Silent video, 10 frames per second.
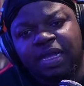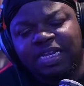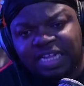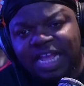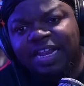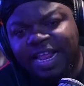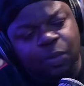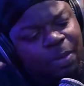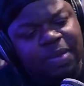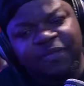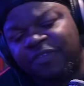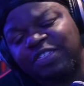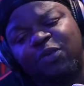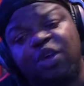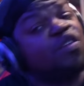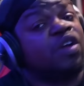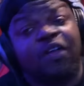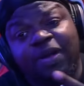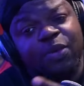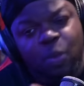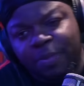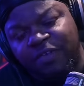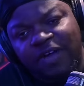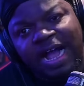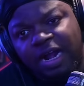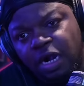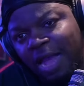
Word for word: And, and, and the women, first of all, Caribbean women are fire.